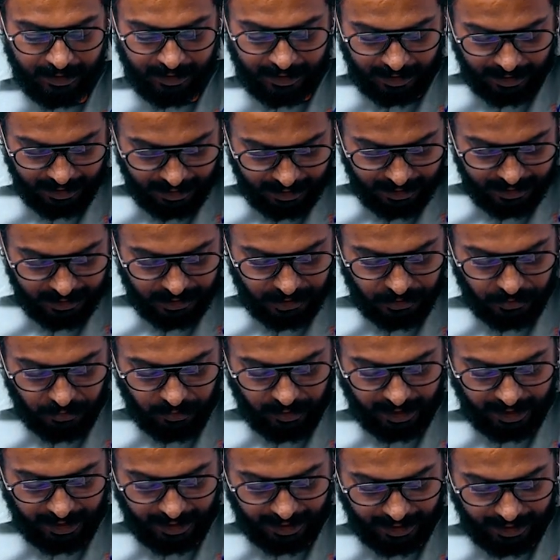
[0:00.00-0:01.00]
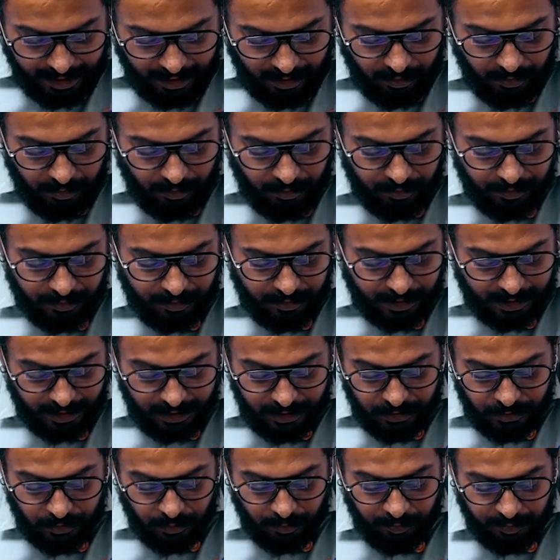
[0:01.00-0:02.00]
The nurse
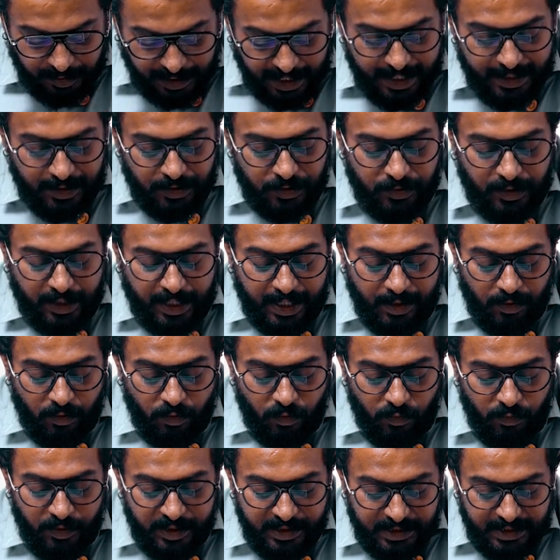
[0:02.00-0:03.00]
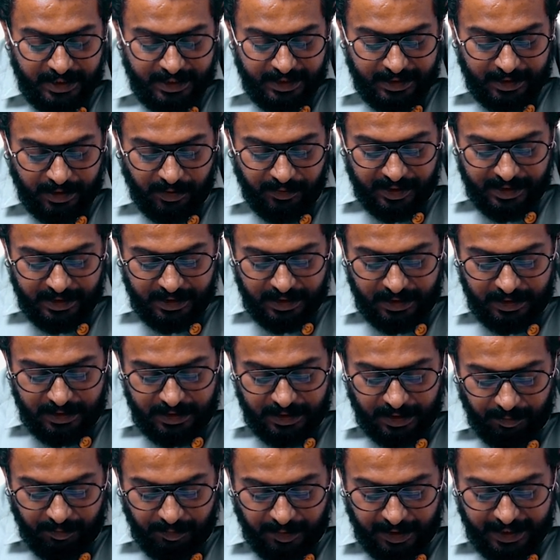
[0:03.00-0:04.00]
should plan to have which intervention
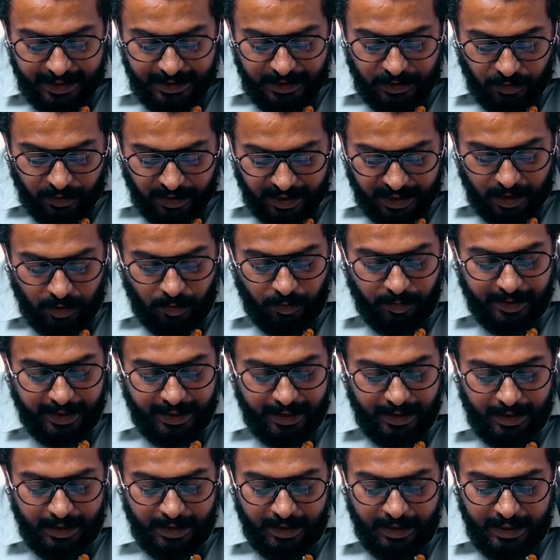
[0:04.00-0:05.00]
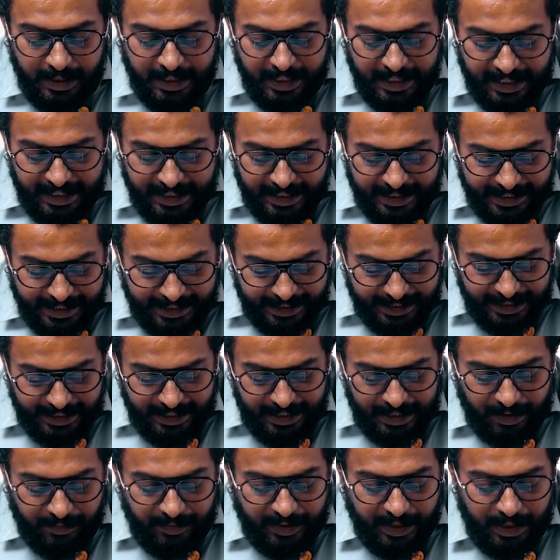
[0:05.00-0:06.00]
supplies or equipment
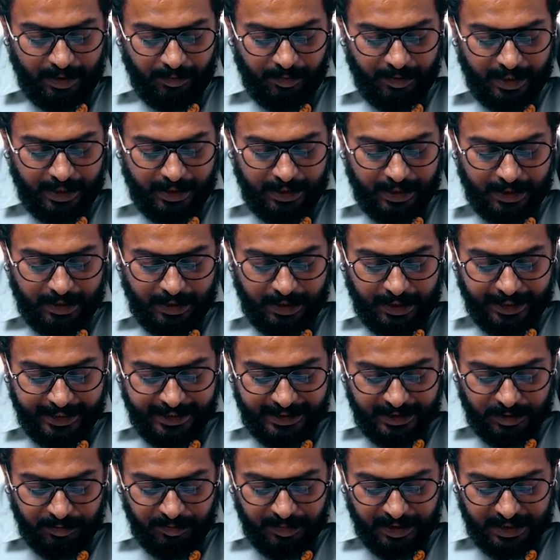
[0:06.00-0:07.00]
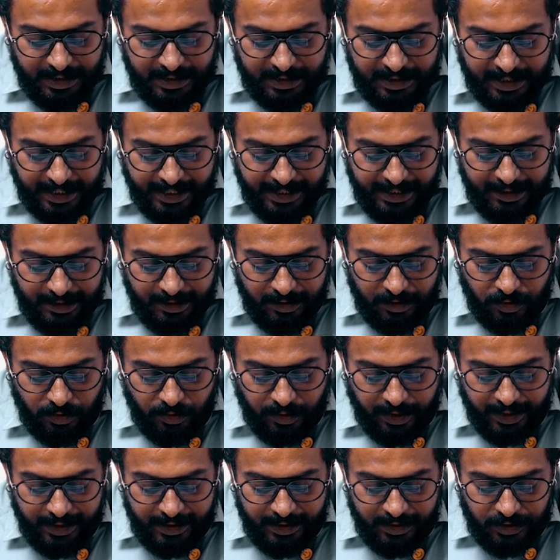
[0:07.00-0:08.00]
readily available at the client's bedside
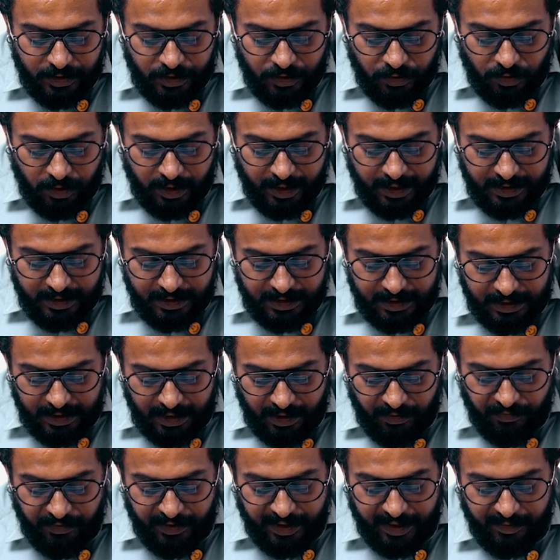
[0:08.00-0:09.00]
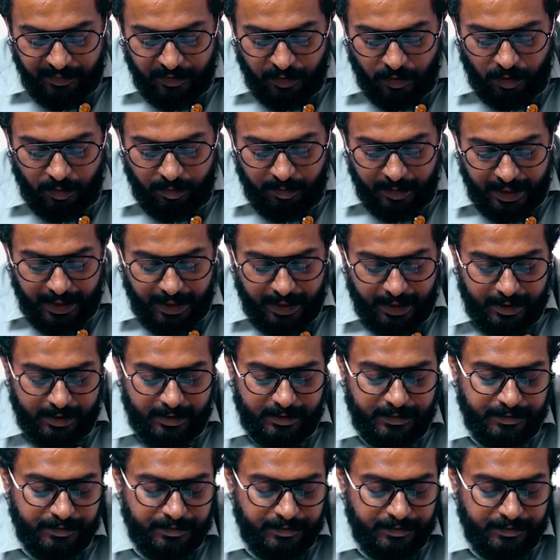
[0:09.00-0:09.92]
to ensure a safe environment.